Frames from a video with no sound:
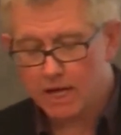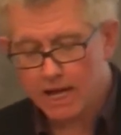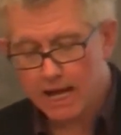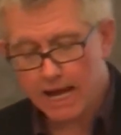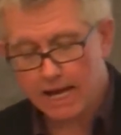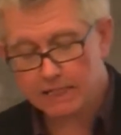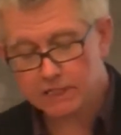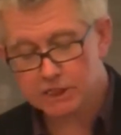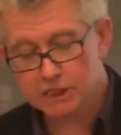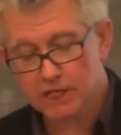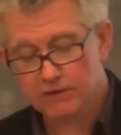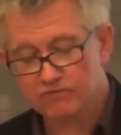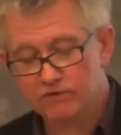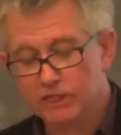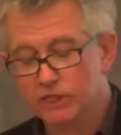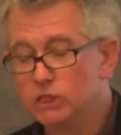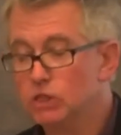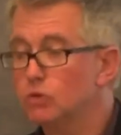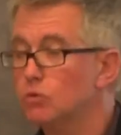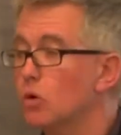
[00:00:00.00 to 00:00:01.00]
and
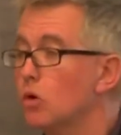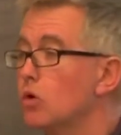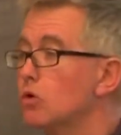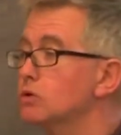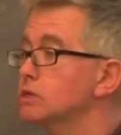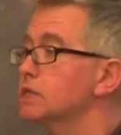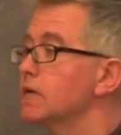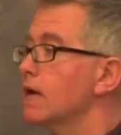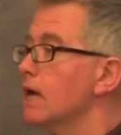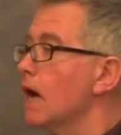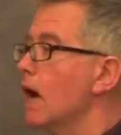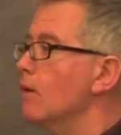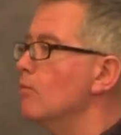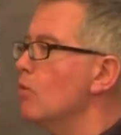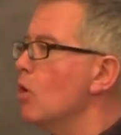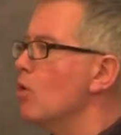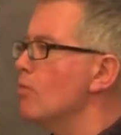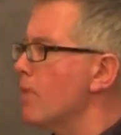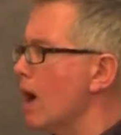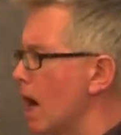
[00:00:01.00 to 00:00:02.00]
shifting towards a
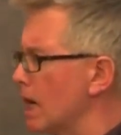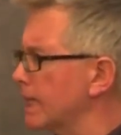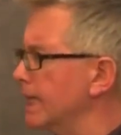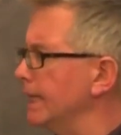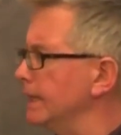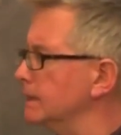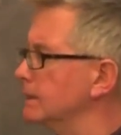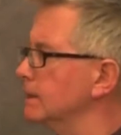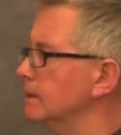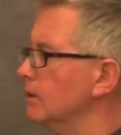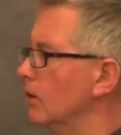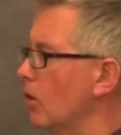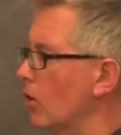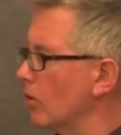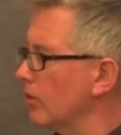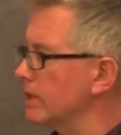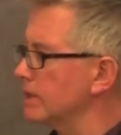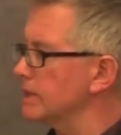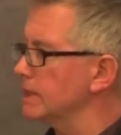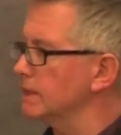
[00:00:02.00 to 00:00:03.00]
more
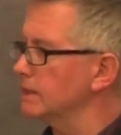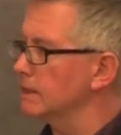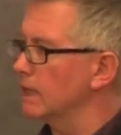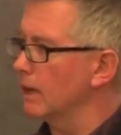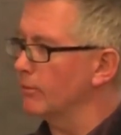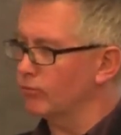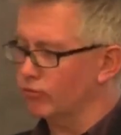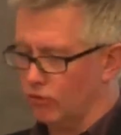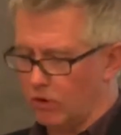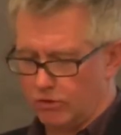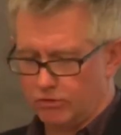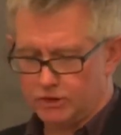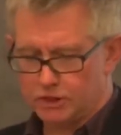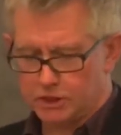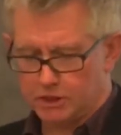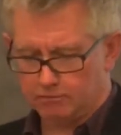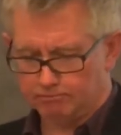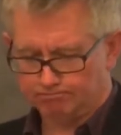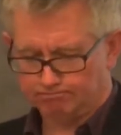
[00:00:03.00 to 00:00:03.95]
market-oriented approach.